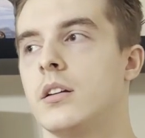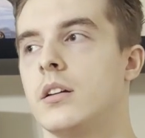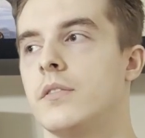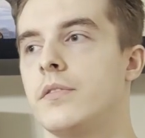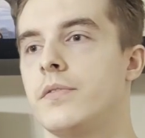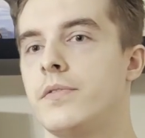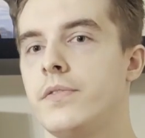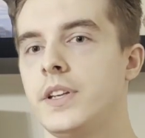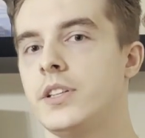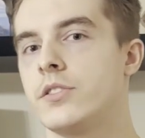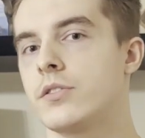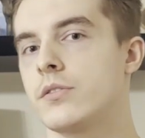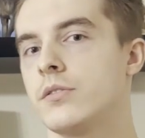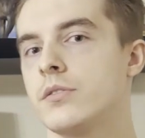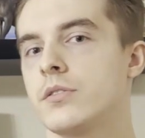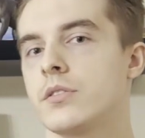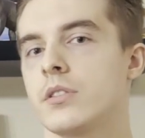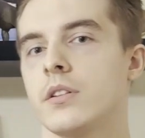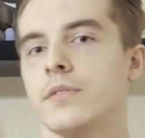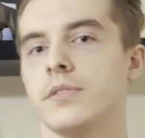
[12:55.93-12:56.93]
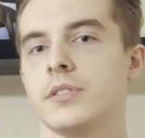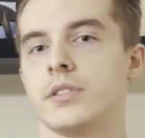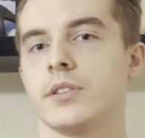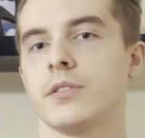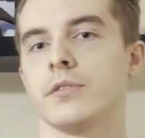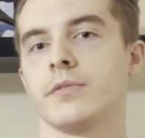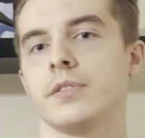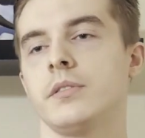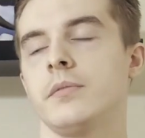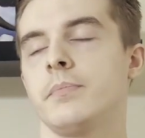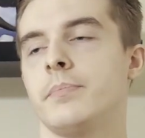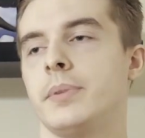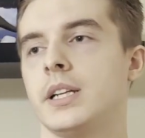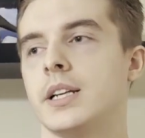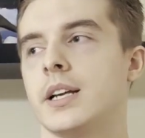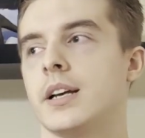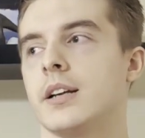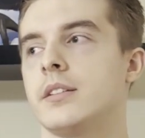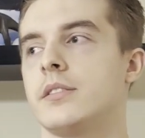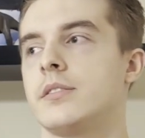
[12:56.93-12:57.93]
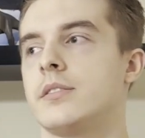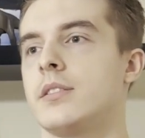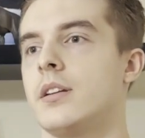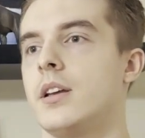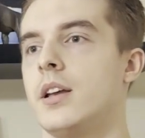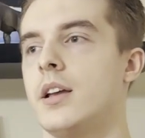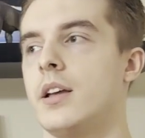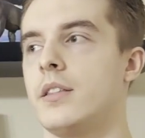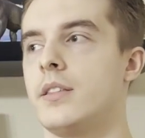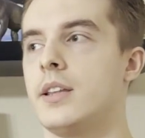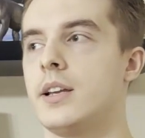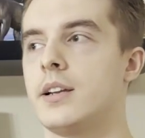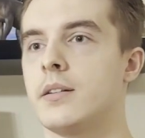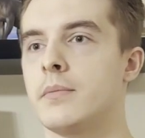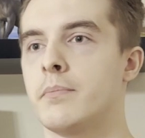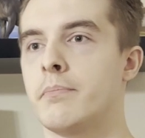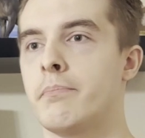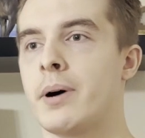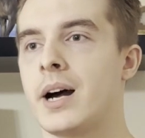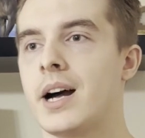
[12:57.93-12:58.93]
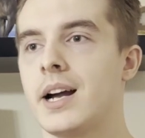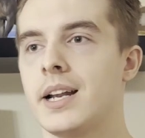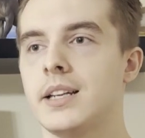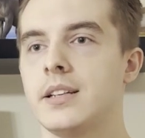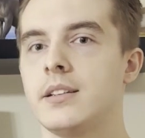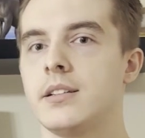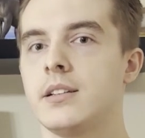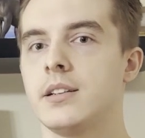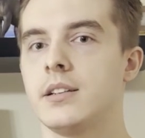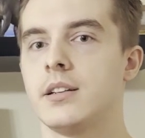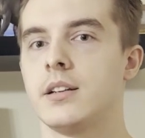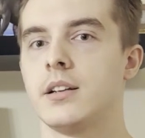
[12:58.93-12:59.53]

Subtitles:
features of Sylvan because they combine